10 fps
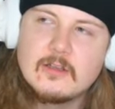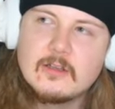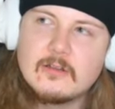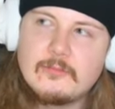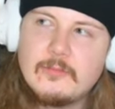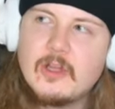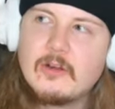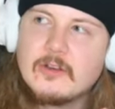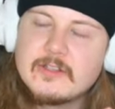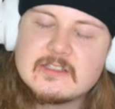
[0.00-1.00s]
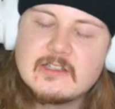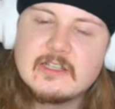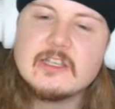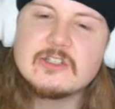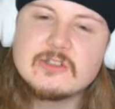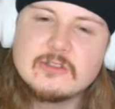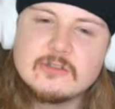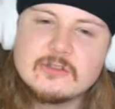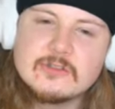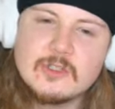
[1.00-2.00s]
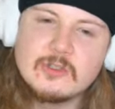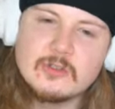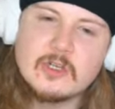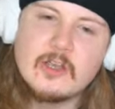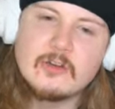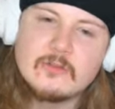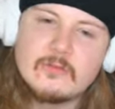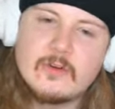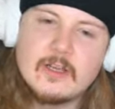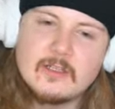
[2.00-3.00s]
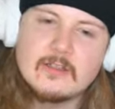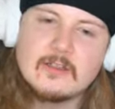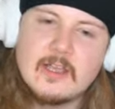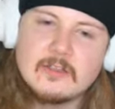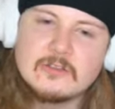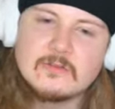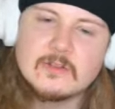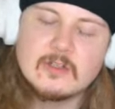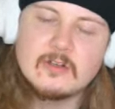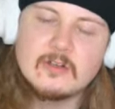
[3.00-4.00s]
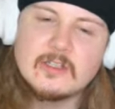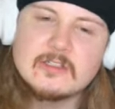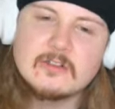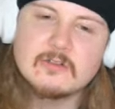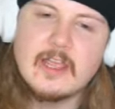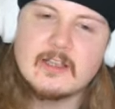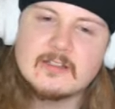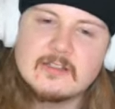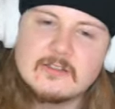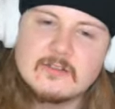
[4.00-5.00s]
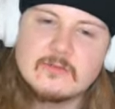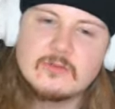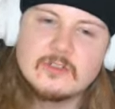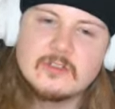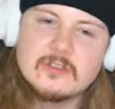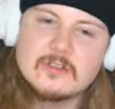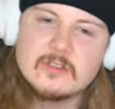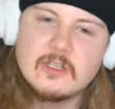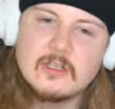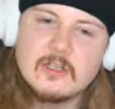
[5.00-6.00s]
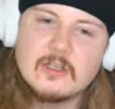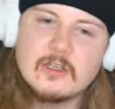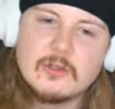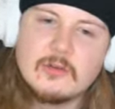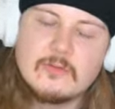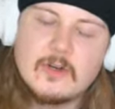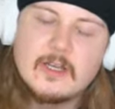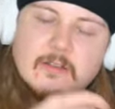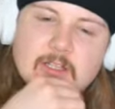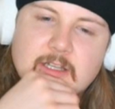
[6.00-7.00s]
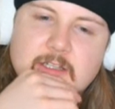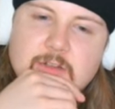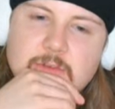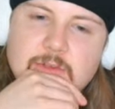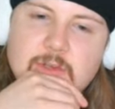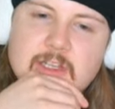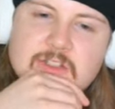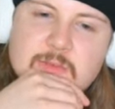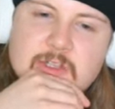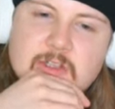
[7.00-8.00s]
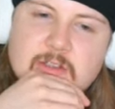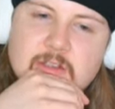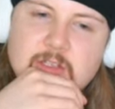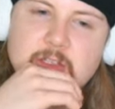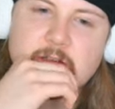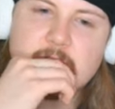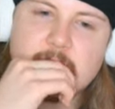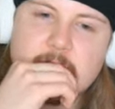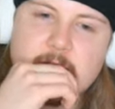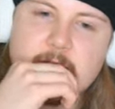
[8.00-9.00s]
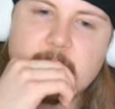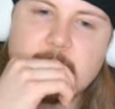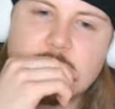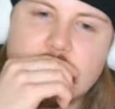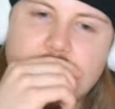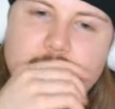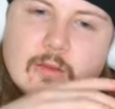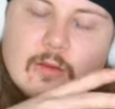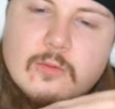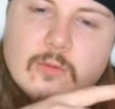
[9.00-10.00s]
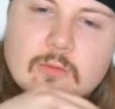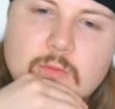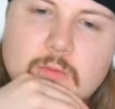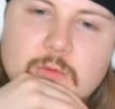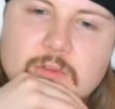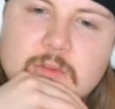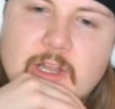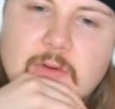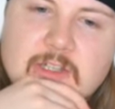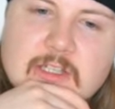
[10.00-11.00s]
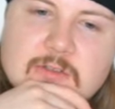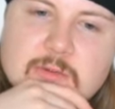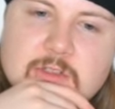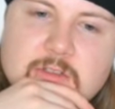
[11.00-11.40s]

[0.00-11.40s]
not necessarily issues, but you're kind of finding the edge of the car easier on the exits of corners. Do you find that different to HB, now with S-Works?